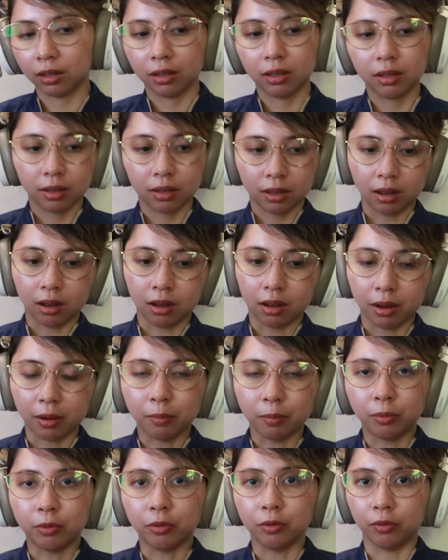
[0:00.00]

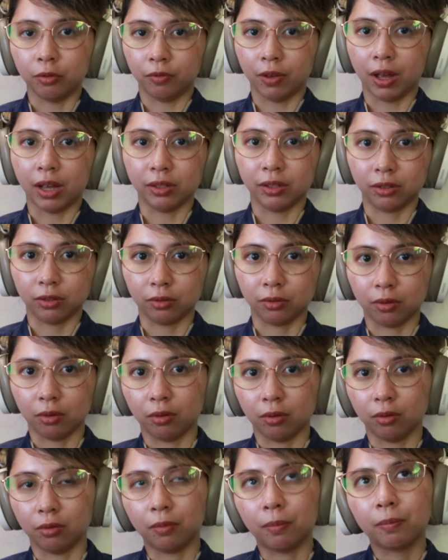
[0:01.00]
improve as you
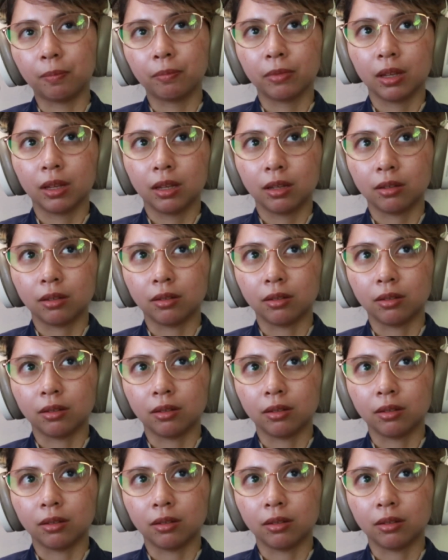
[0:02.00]
go, because